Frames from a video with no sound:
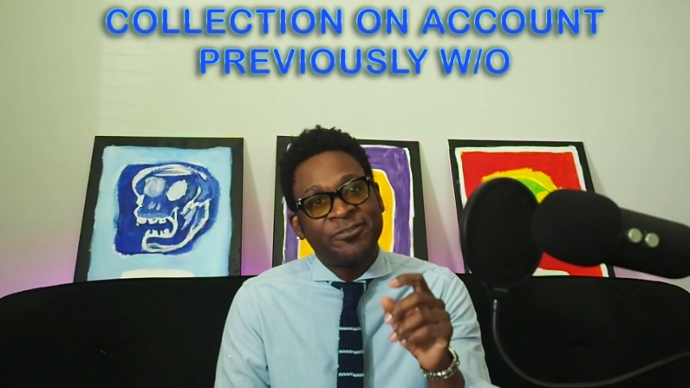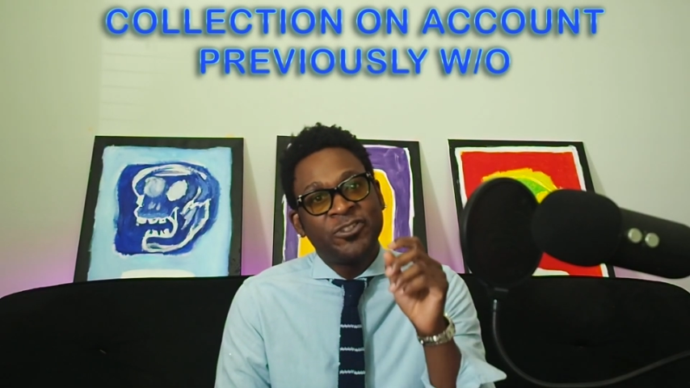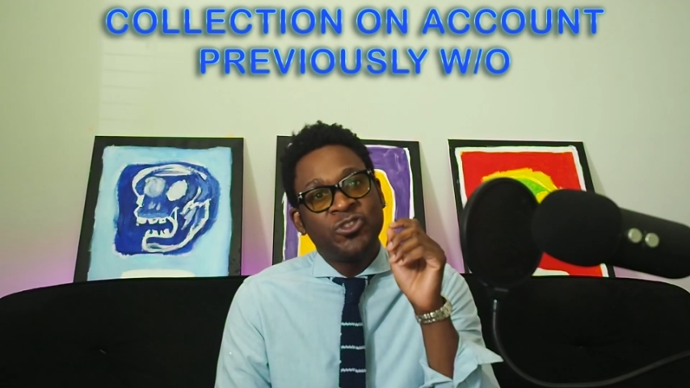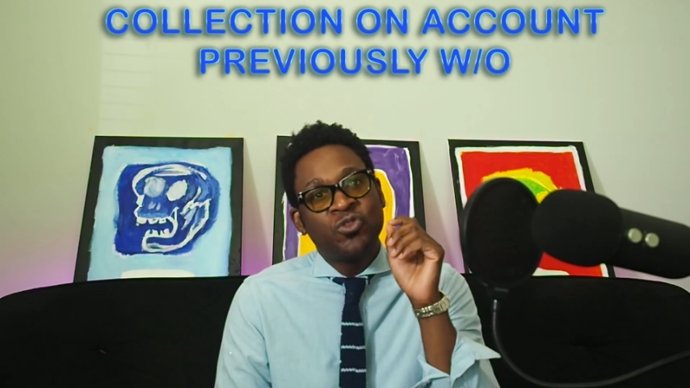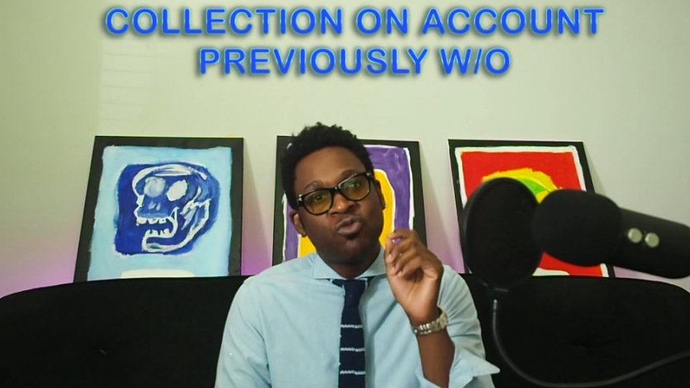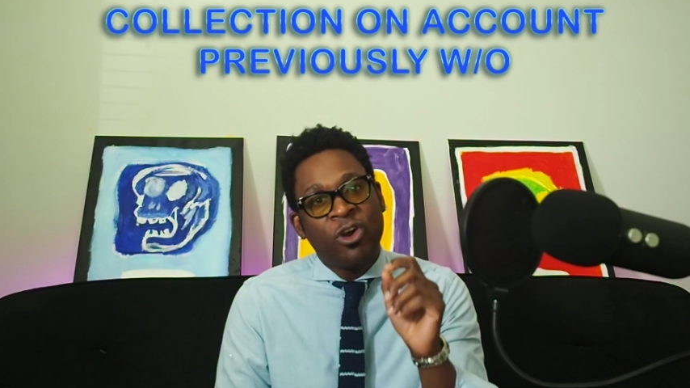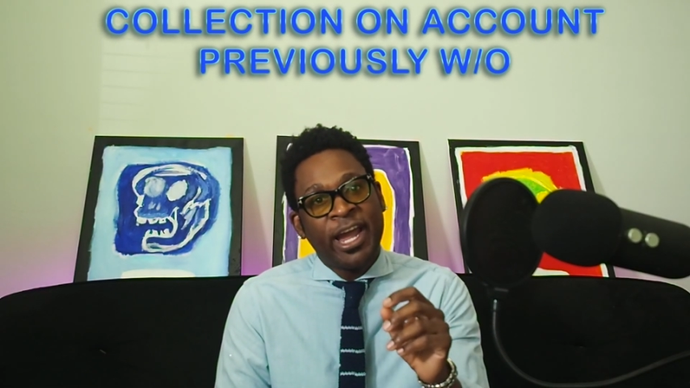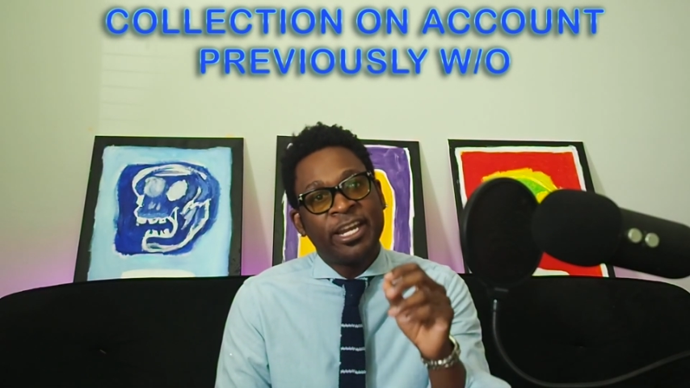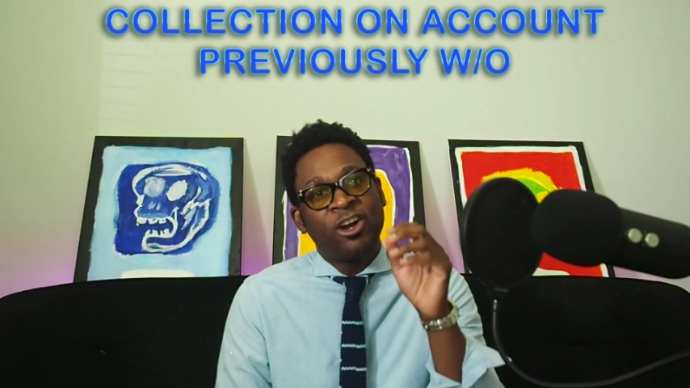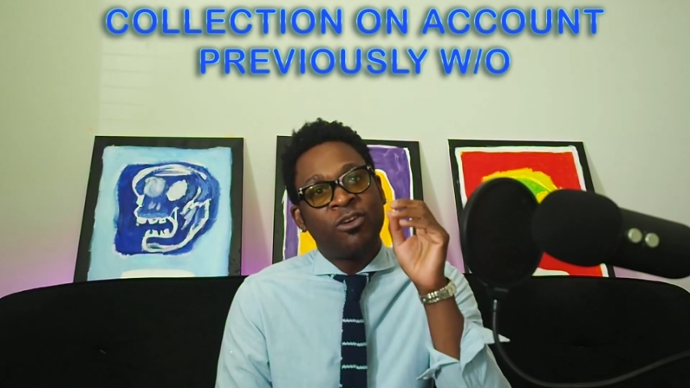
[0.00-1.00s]
you
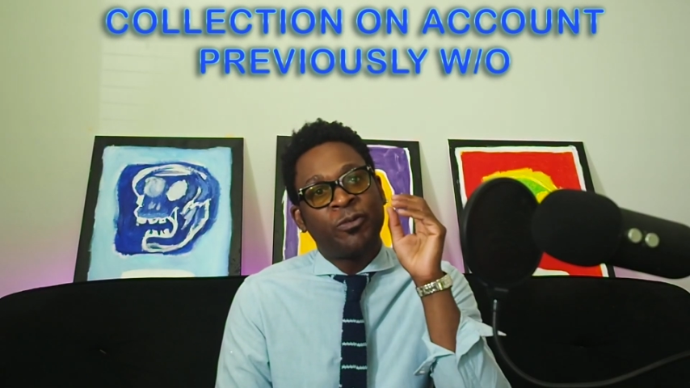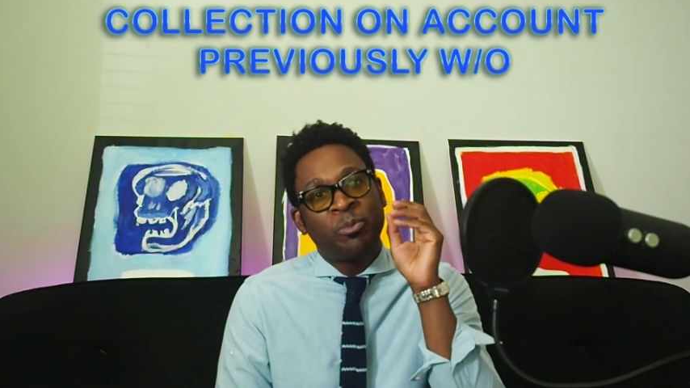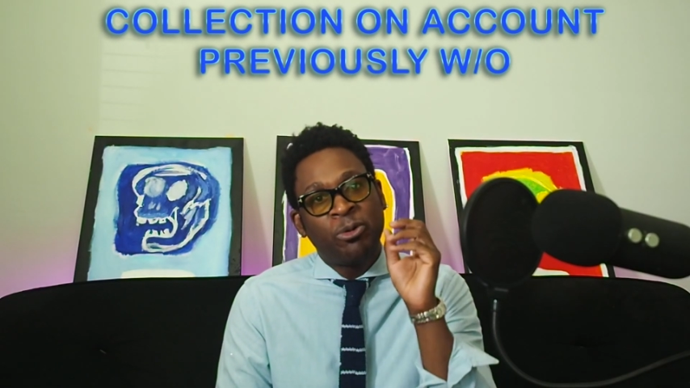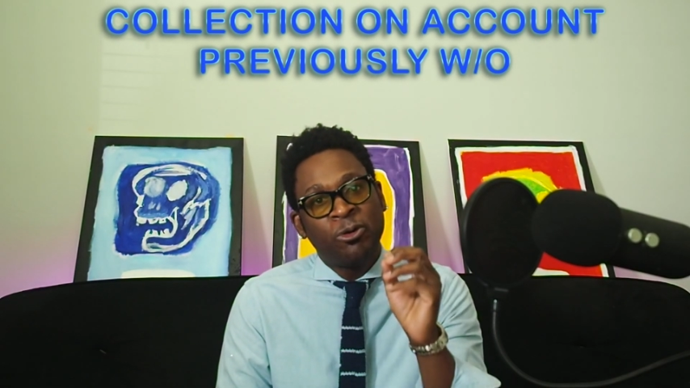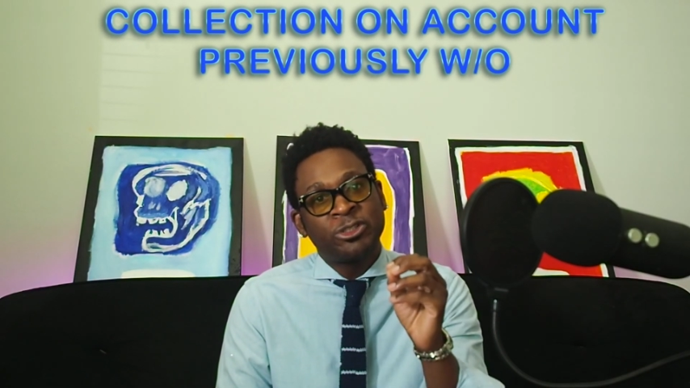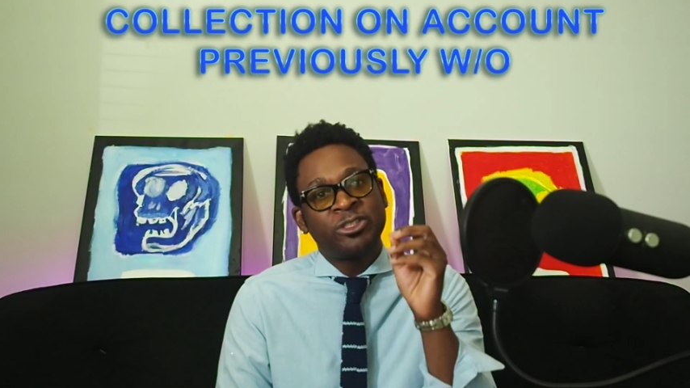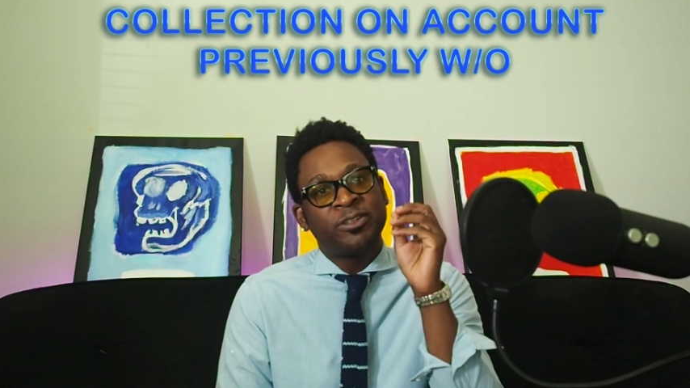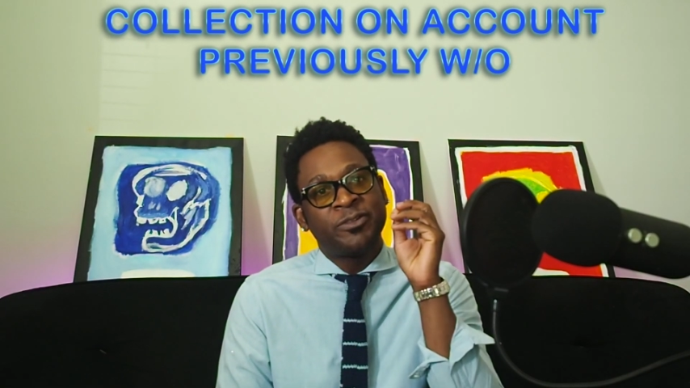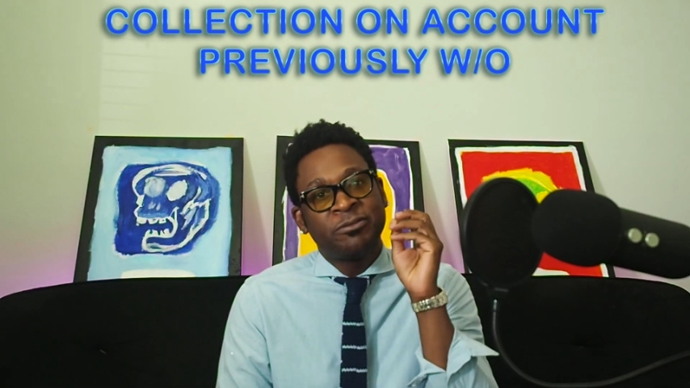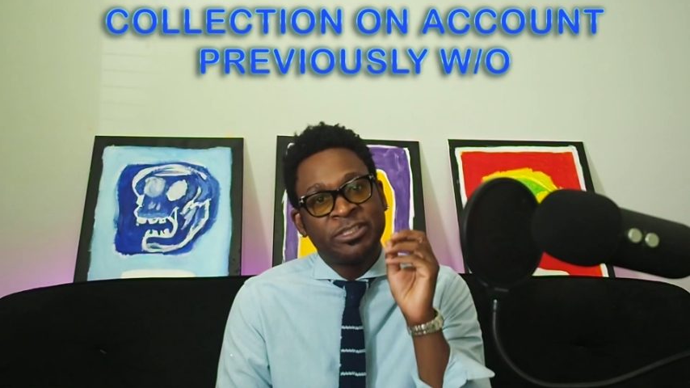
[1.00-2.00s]
write off a portion of
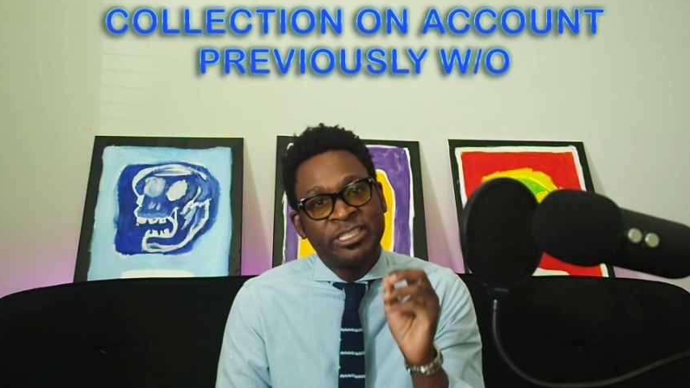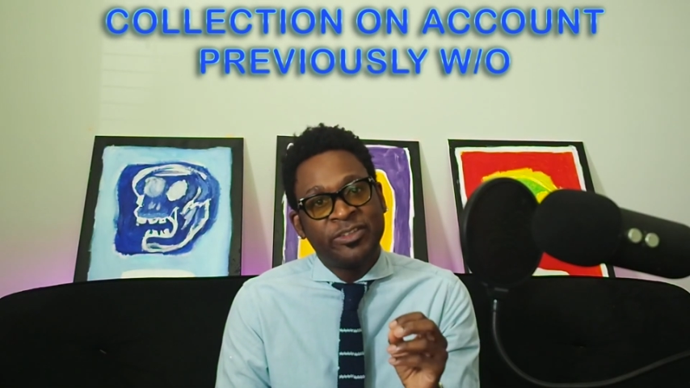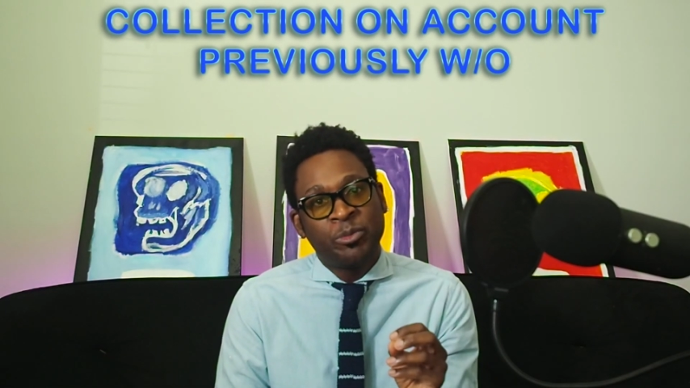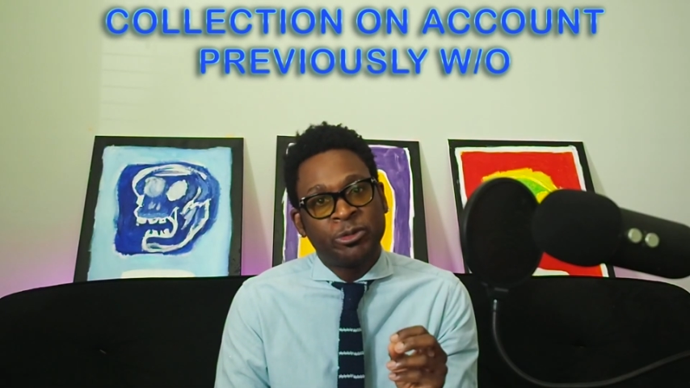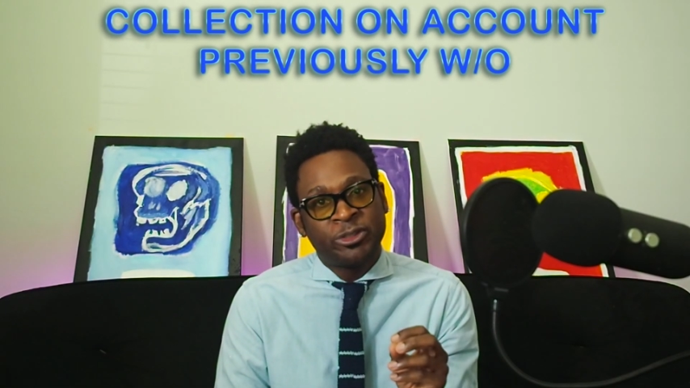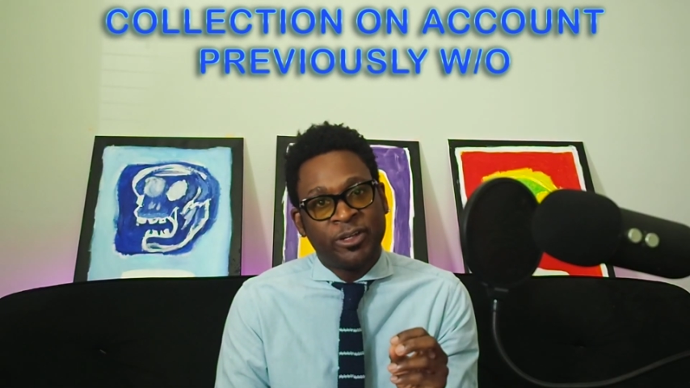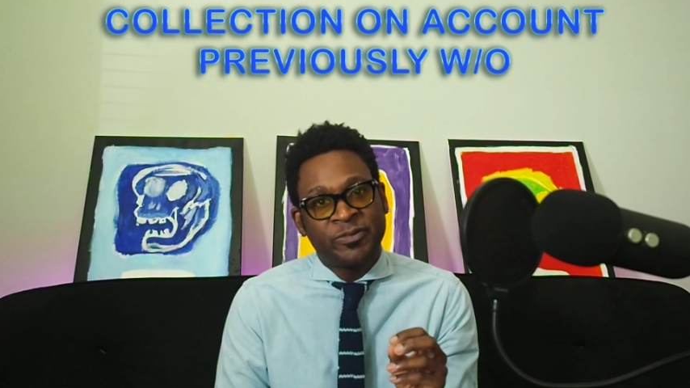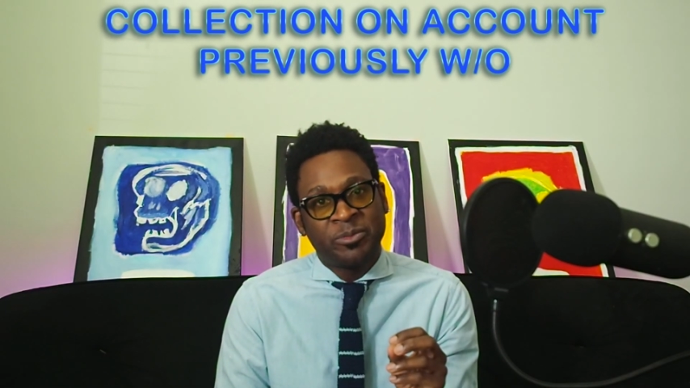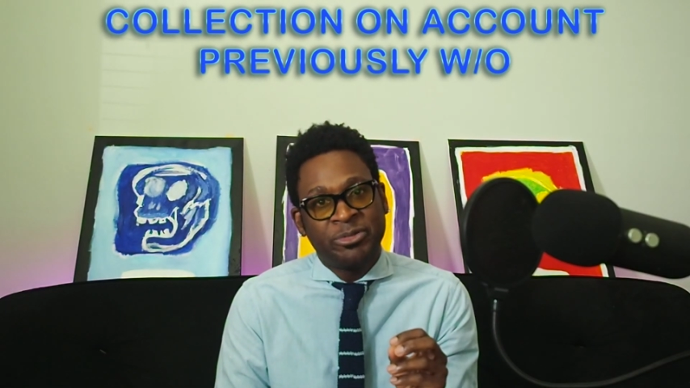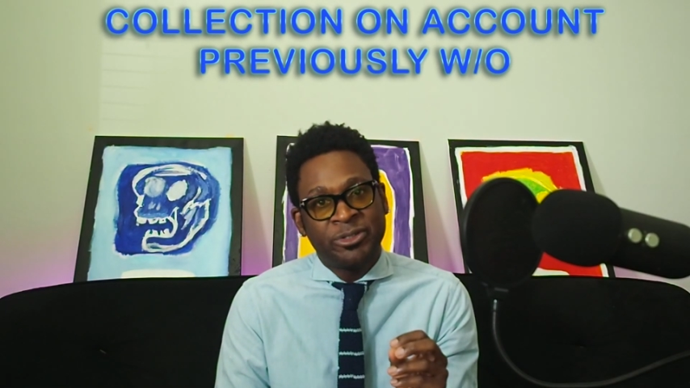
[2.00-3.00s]
the receivables off the
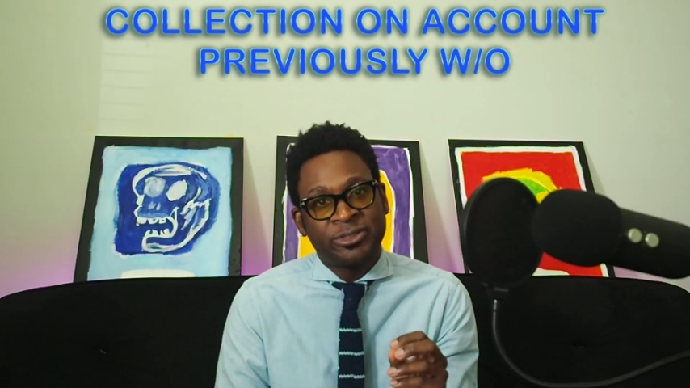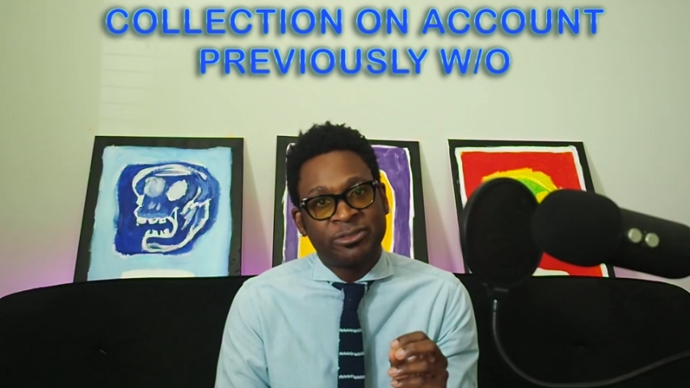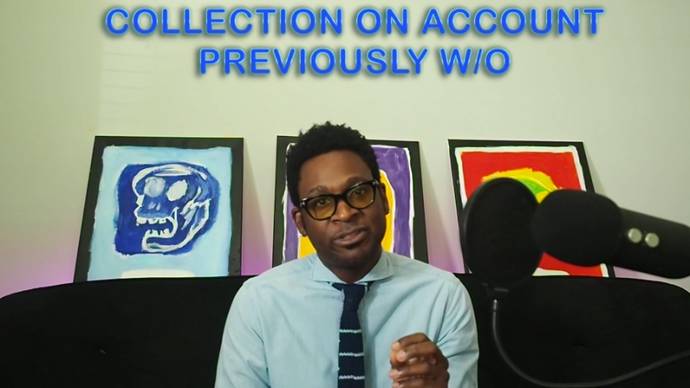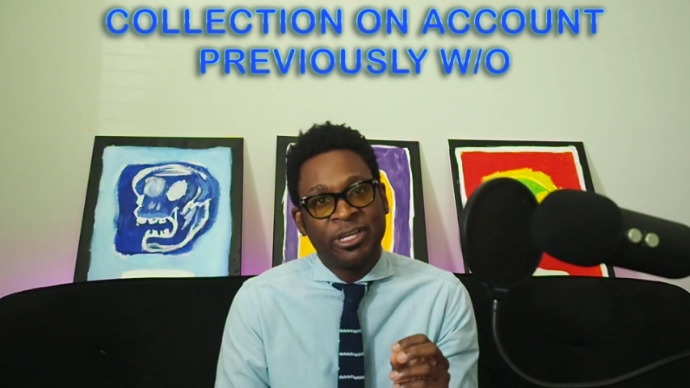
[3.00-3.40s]
books,